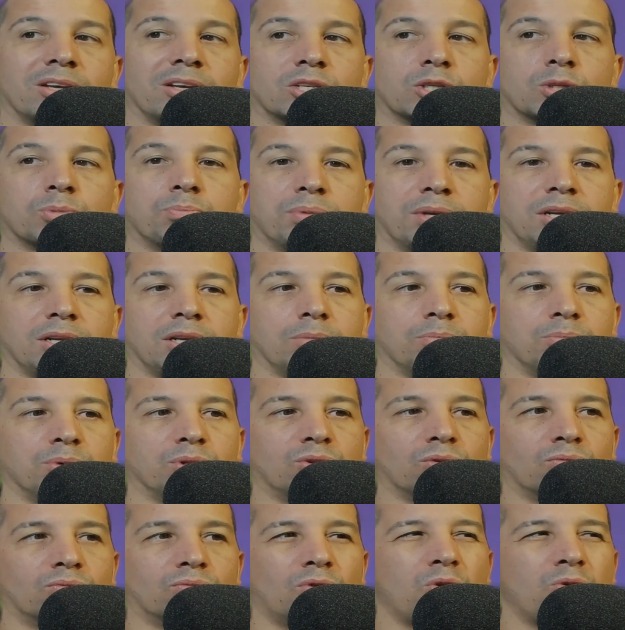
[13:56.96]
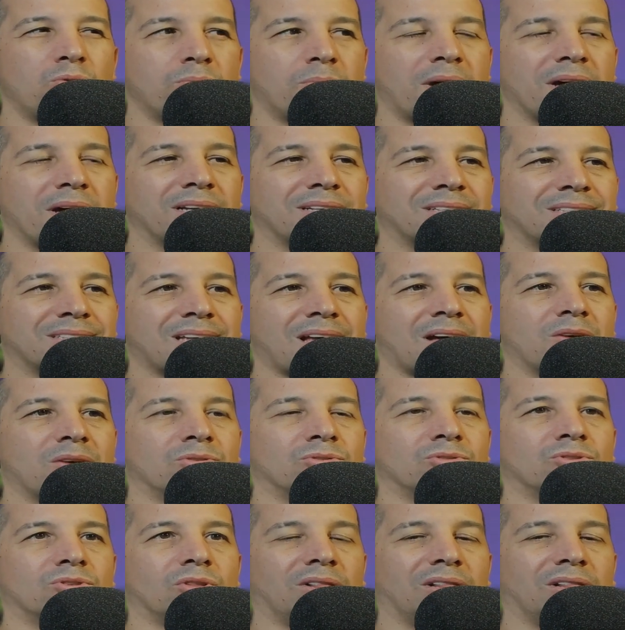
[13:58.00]
explain it, but the Rode mic
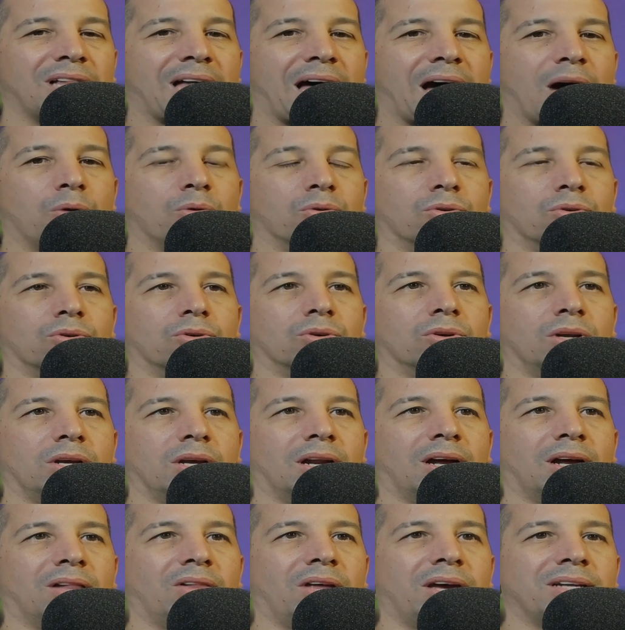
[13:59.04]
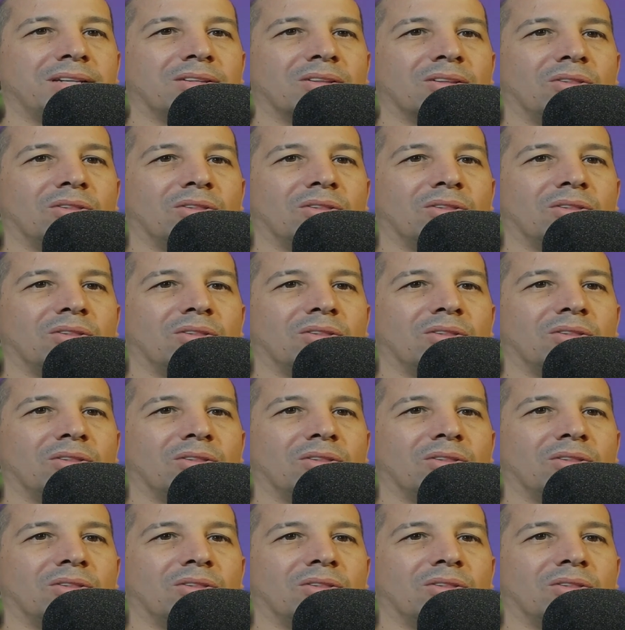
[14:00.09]
sounds louder, and I like the